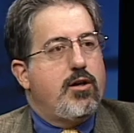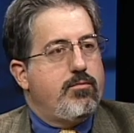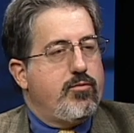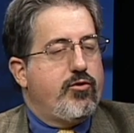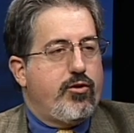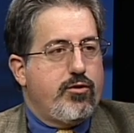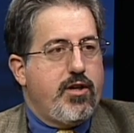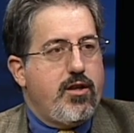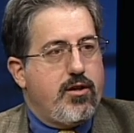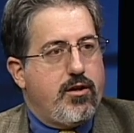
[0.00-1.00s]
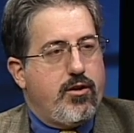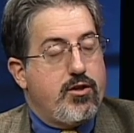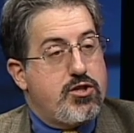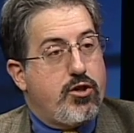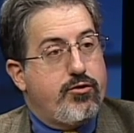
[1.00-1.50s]
um, certainly the,
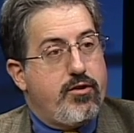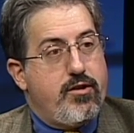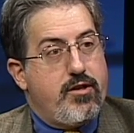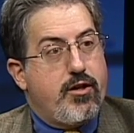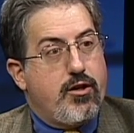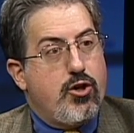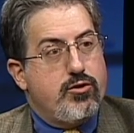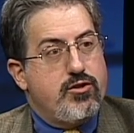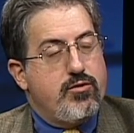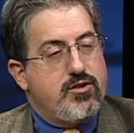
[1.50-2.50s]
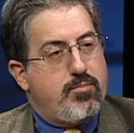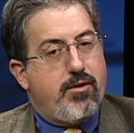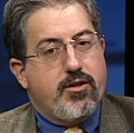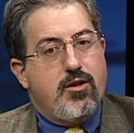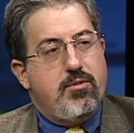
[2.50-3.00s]
the shelter that they're going to go to is
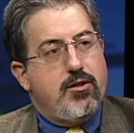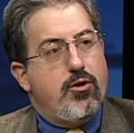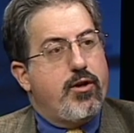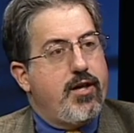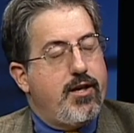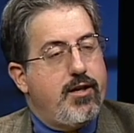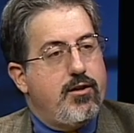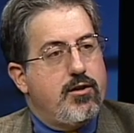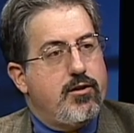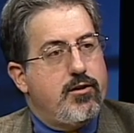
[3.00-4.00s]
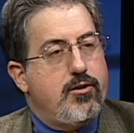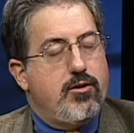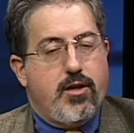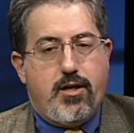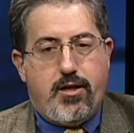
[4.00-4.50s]
probably going to be located
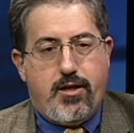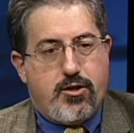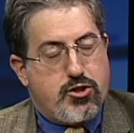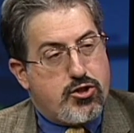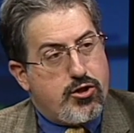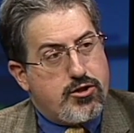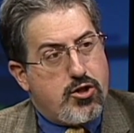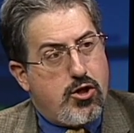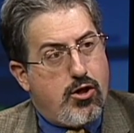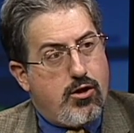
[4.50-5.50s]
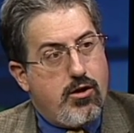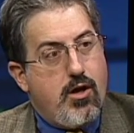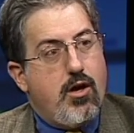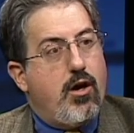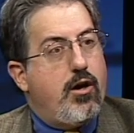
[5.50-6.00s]
uh, in, a church hall,
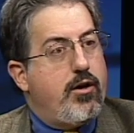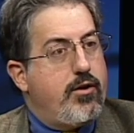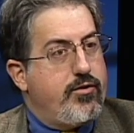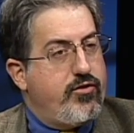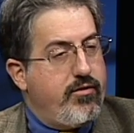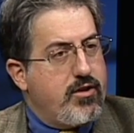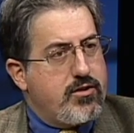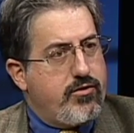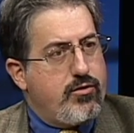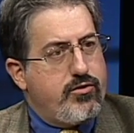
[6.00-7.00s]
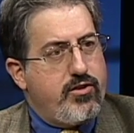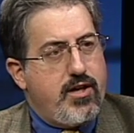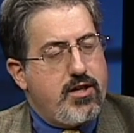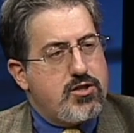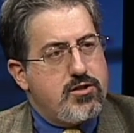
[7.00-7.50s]
uh, a civic
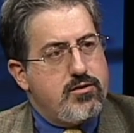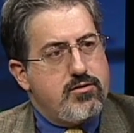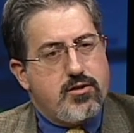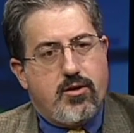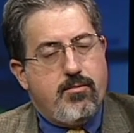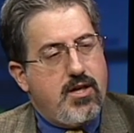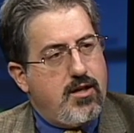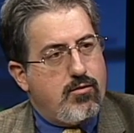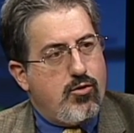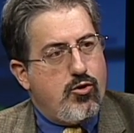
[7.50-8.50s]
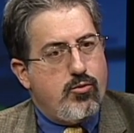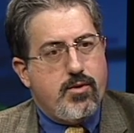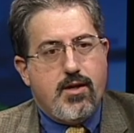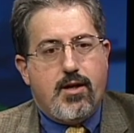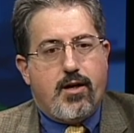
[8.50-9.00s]
association's uh, meeting
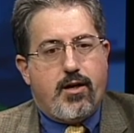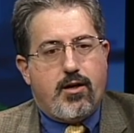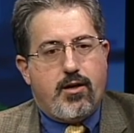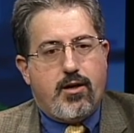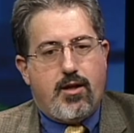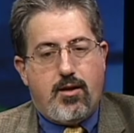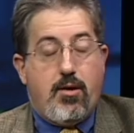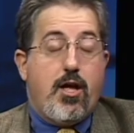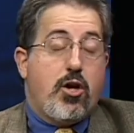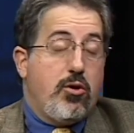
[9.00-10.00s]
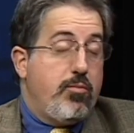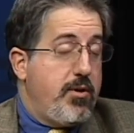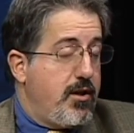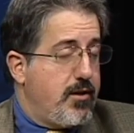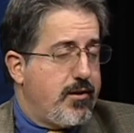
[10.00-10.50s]
room. Uh, it, it, could
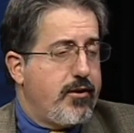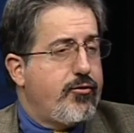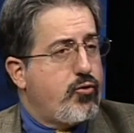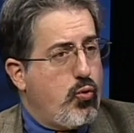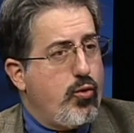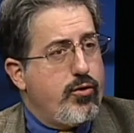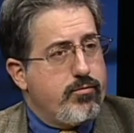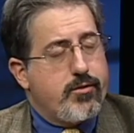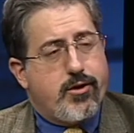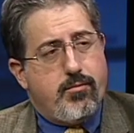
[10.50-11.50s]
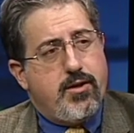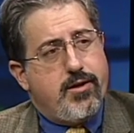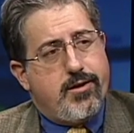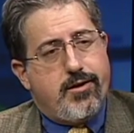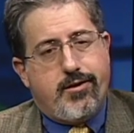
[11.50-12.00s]
be a, a, school. It could be
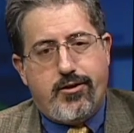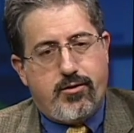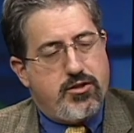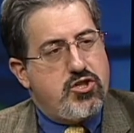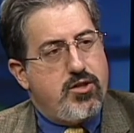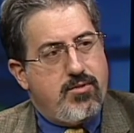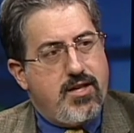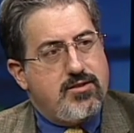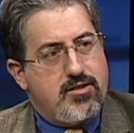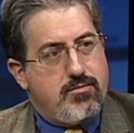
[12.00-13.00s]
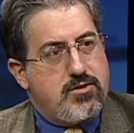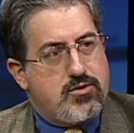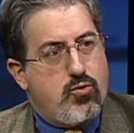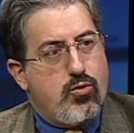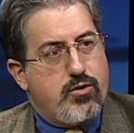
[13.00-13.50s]
a, you know a gymnasium in a
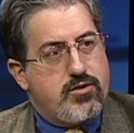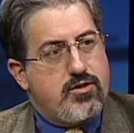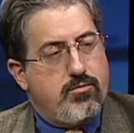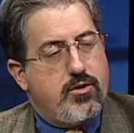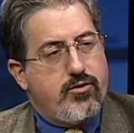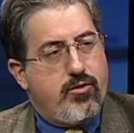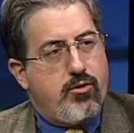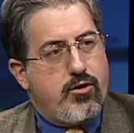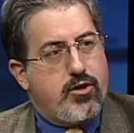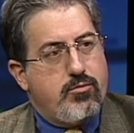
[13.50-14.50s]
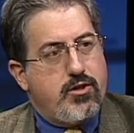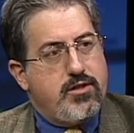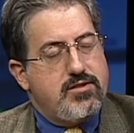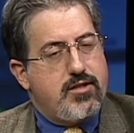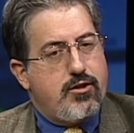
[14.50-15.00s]
school or some uh, some other
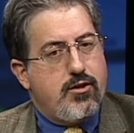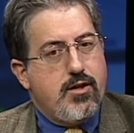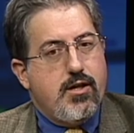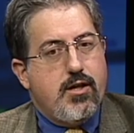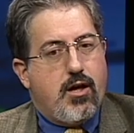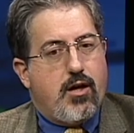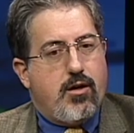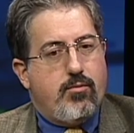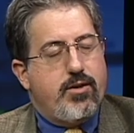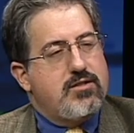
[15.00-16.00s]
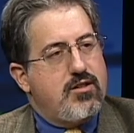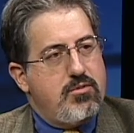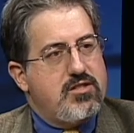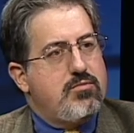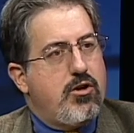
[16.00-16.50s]
community center. Um, but it's going
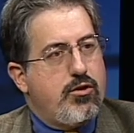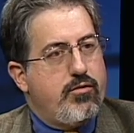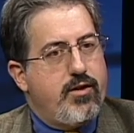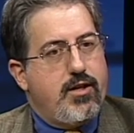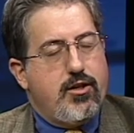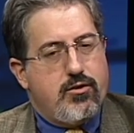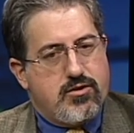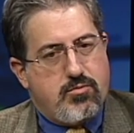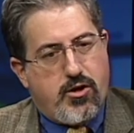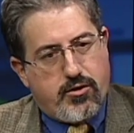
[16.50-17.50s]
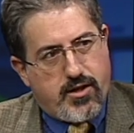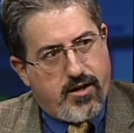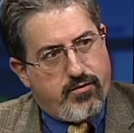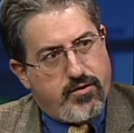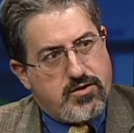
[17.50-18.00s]
to be a smaller event, you know, smaller
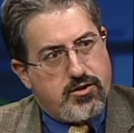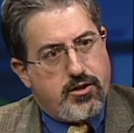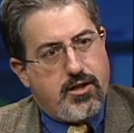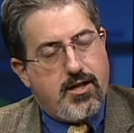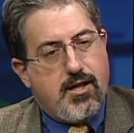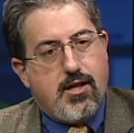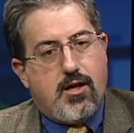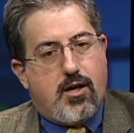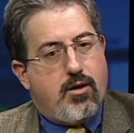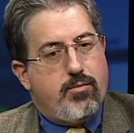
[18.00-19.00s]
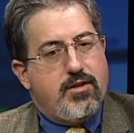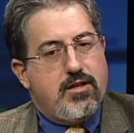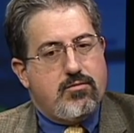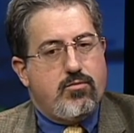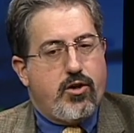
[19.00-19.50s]
kind of facility. Uh, but
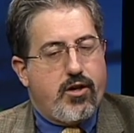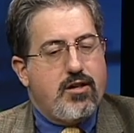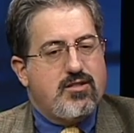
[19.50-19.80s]
they, they're going to